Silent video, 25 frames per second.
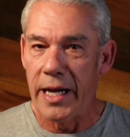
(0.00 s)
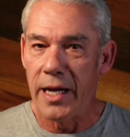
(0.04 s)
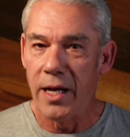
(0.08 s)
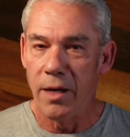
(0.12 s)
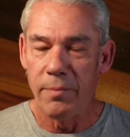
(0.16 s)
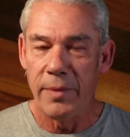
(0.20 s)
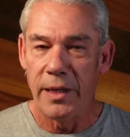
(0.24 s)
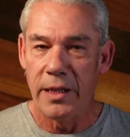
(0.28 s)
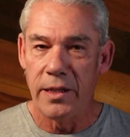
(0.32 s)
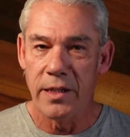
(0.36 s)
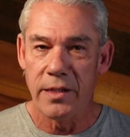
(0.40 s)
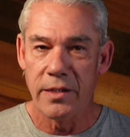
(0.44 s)
I
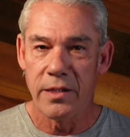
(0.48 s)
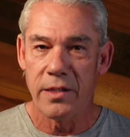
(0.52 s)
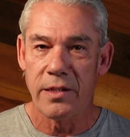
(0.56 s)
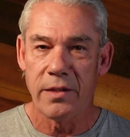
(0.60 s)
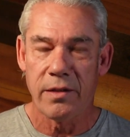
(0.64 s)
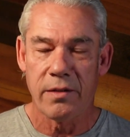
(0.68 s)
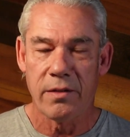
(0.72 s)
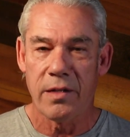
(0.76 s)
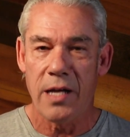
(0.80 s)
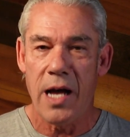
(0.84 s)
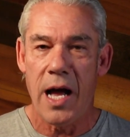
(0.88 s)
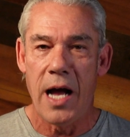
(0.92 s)
mean, this
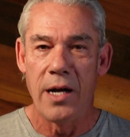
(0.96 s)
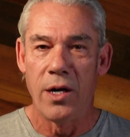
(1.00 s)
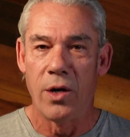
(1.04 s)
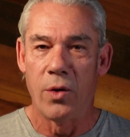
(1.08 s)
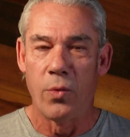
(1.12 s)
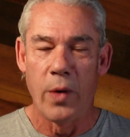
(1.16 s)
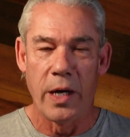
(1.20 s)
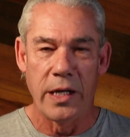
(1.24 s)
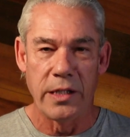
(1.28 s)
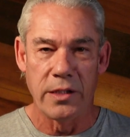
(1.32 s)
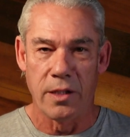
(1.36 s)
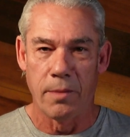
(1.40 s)
tire
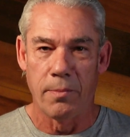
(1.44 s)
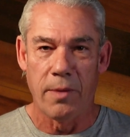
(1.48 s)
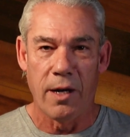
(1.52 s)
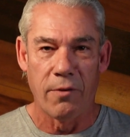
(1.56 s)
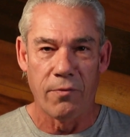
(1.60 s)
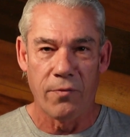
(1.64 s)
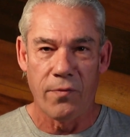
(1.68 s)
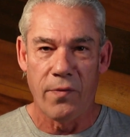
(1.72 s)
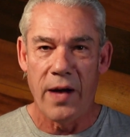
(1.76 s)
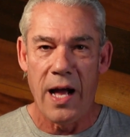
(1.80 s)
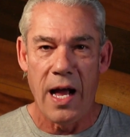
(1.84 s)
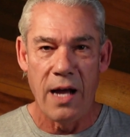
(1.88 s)
weighs
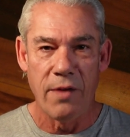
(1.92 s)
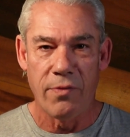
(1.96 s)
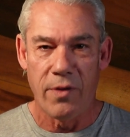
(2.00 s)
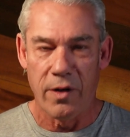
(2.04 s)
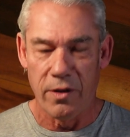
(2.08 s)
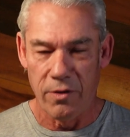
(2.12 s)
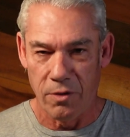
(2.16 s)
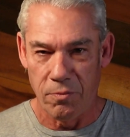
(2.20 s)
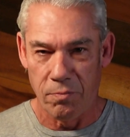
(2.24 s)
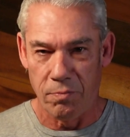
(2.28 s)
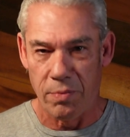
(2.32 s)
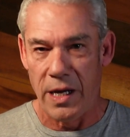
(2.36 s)
about
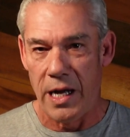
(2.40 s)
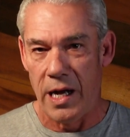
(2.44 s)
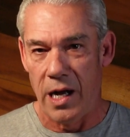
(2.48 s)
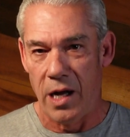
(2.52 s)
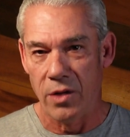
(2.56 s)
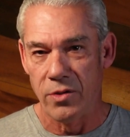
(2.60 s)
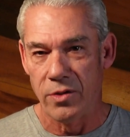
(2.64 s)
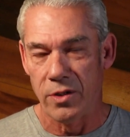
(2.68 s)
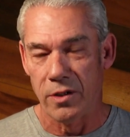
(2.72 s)
500 pounds.